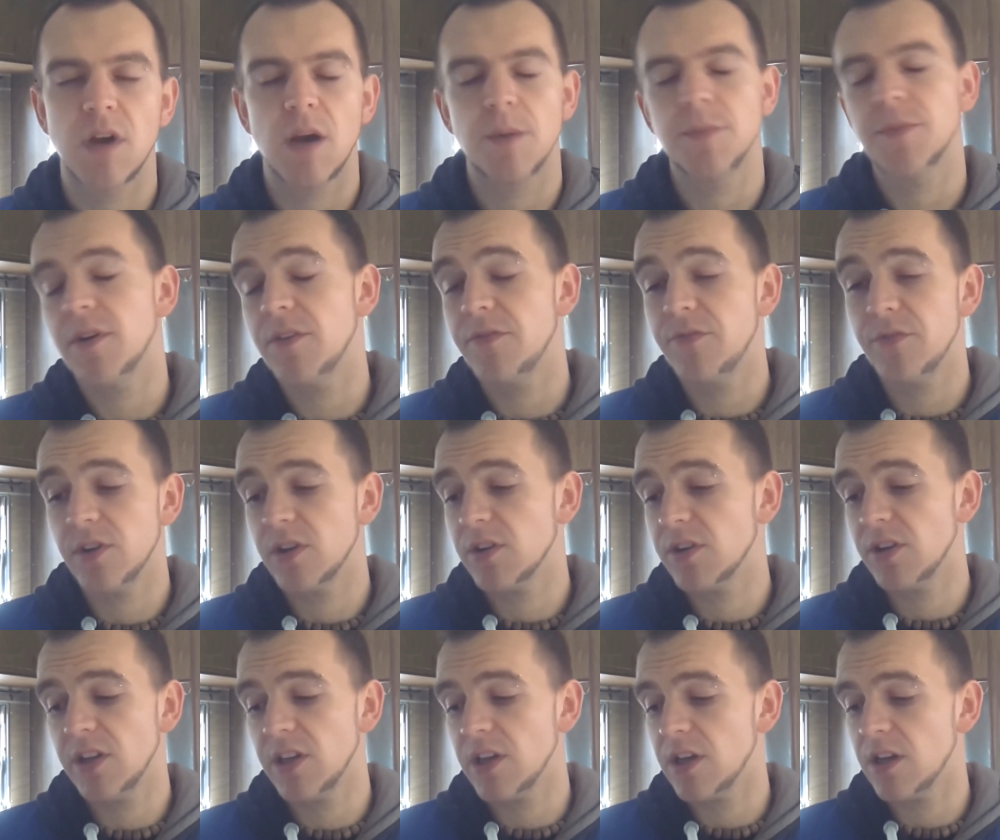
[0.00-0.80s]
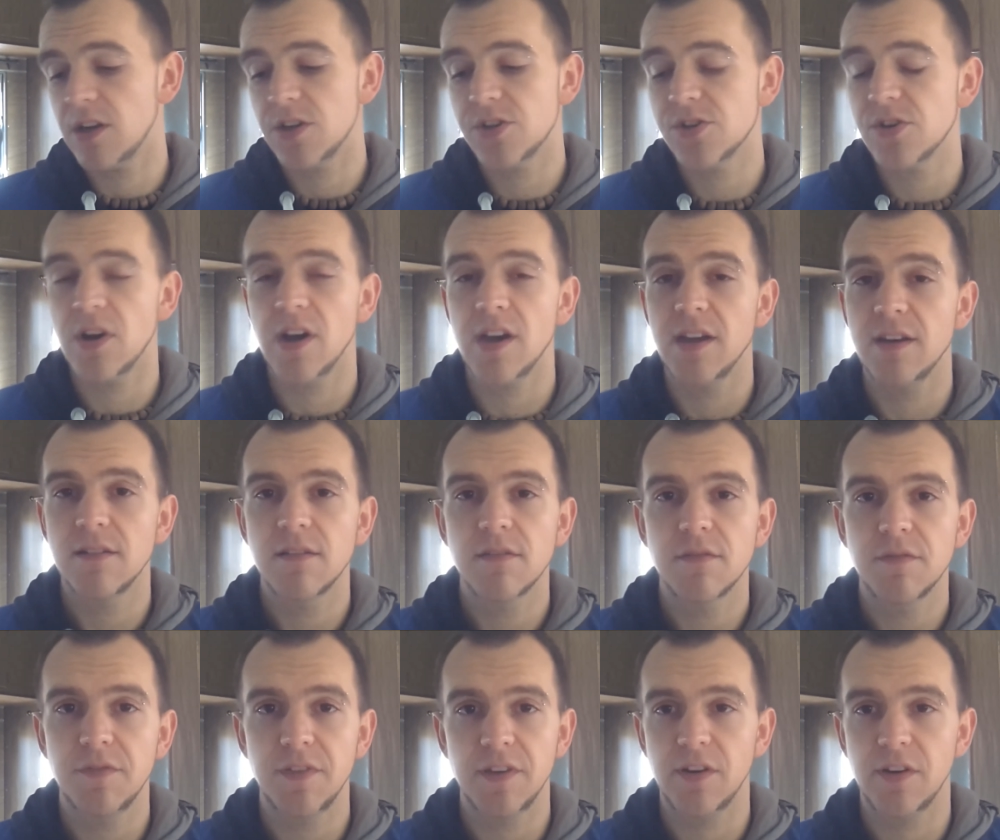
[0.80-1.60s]
not even really going to try and
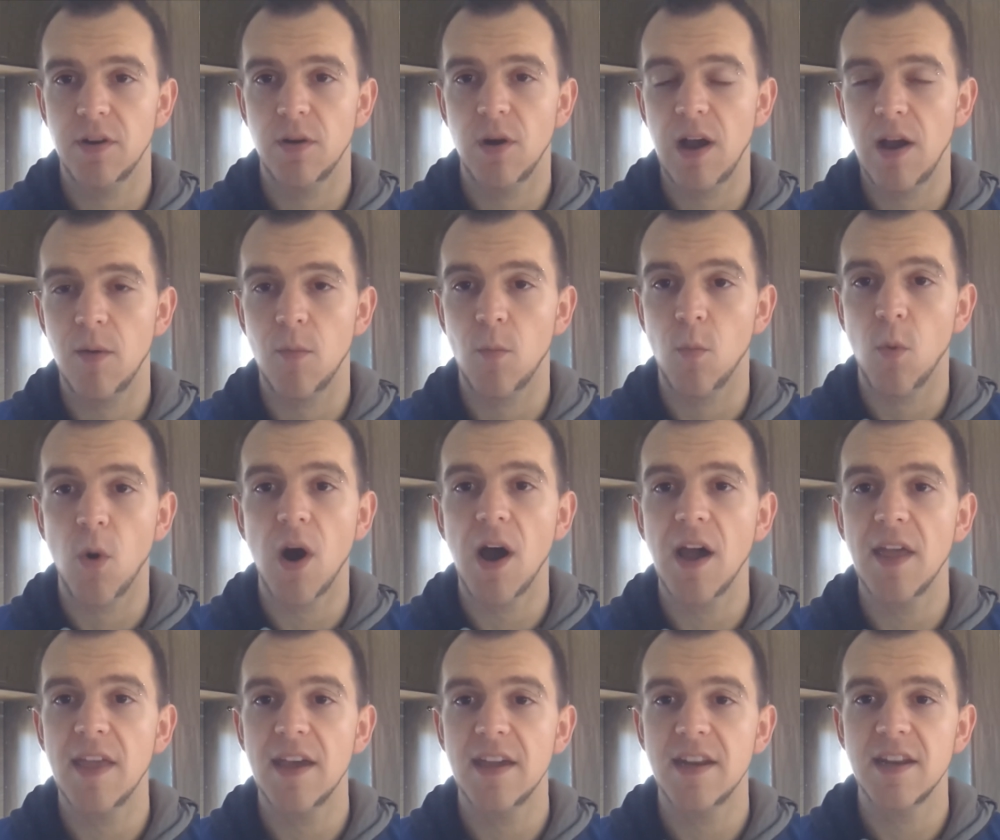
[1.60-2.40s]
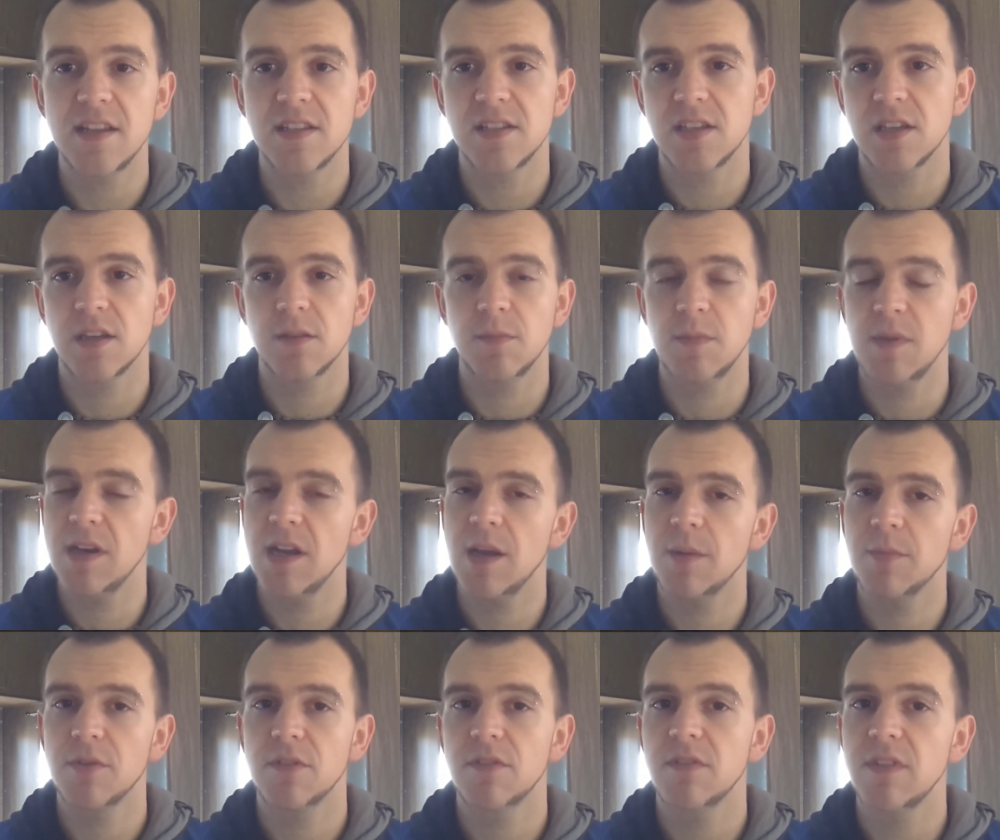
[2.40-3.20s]
figure out why that is. It could be a
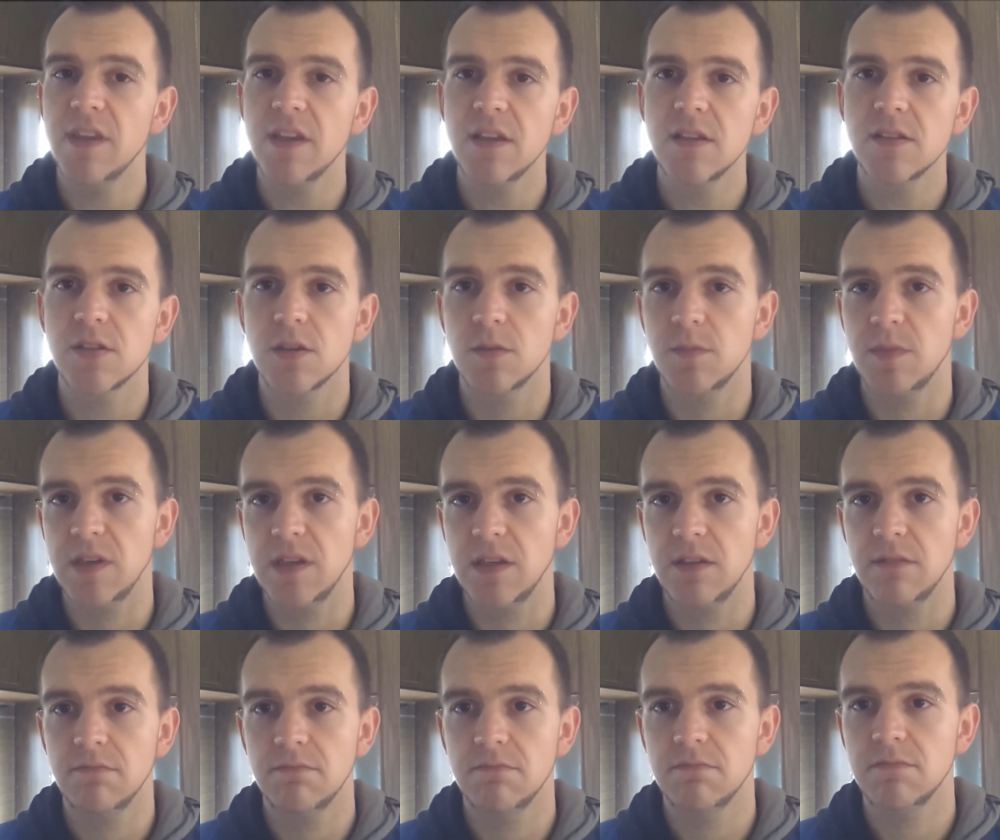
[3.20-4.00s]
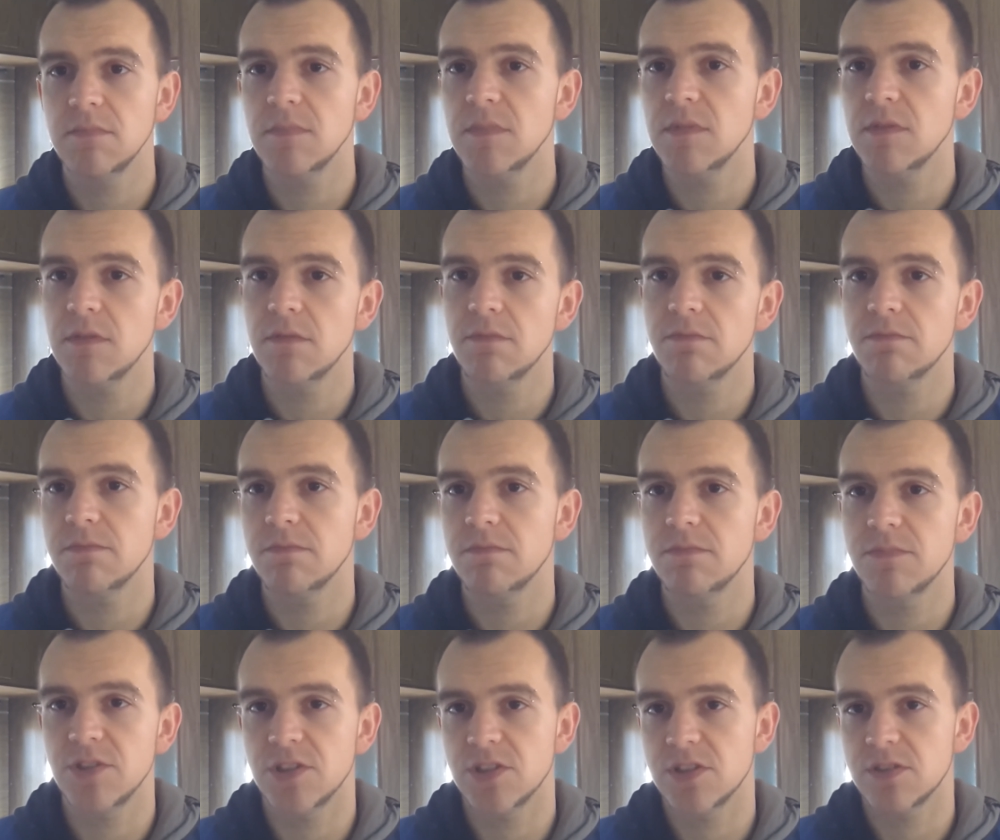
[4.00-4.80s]
number of things. It could be
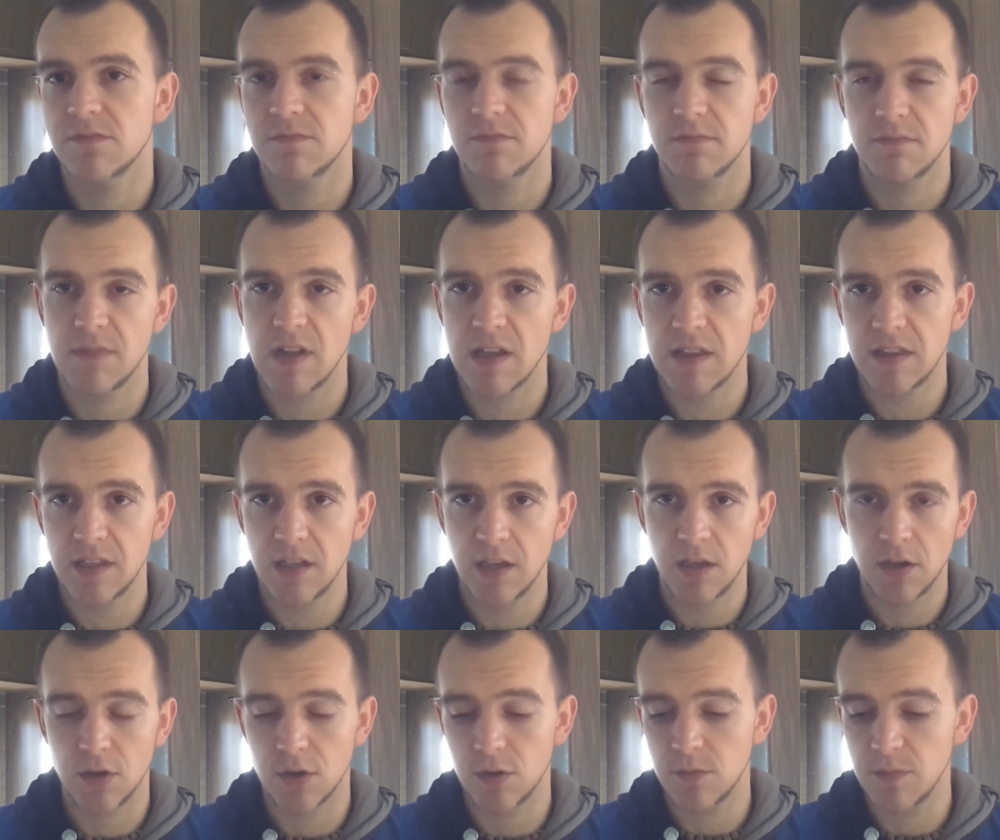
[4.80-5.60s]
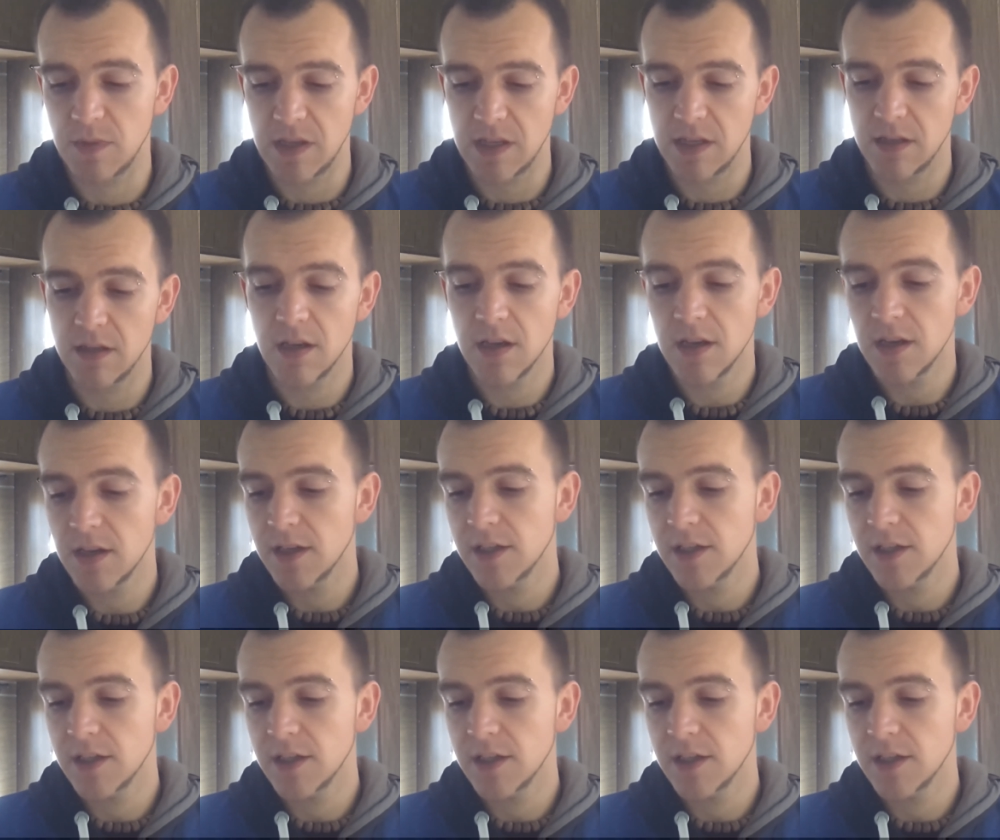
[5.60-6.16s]
just nothing. It could be...